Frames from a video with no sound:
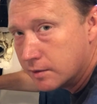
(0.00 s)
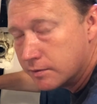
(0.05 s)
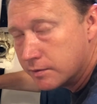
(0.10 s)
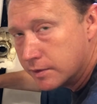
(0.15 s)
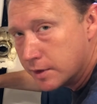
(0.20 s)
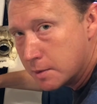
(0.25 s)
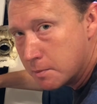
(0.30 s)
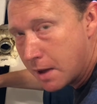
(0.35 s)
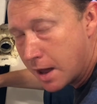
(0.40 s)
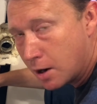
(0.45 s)

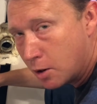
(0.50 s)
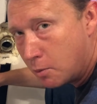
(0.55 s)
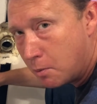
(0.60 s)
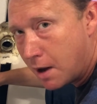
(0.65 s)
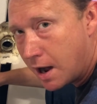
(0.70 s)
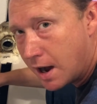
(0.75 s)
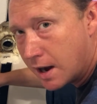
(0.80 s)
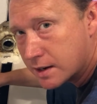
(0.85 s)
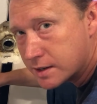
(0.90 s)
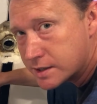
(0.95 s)
the metal
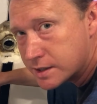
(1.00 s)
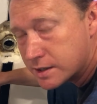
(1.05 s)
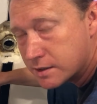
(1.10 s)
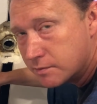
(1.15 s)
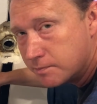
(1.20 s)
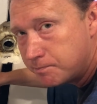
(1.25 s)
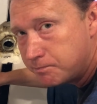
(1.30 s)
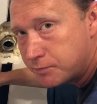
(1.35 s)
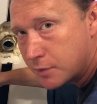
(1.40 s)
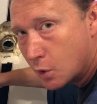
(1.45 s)
box
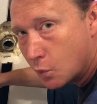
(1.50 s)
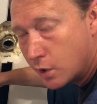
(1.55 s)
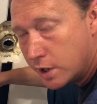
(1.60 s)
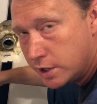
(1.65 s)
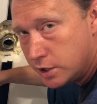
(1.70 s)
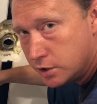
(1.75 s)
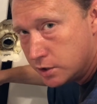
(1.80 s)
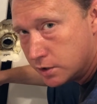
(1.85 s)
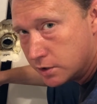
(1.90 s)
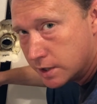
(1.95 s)
when
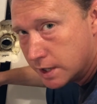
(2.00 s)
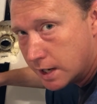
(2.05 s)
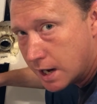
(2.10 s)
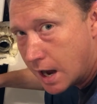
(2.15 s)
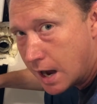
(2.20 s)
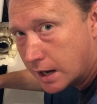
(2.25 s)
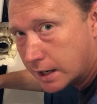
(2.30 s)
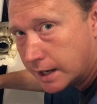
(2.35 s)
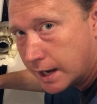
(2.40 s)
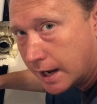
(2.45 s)
you do the
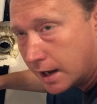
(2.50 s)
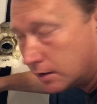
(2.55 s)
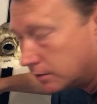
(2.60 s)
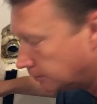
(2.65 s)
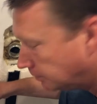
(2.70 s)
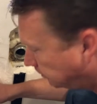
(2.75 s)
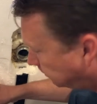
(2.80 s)
knockout.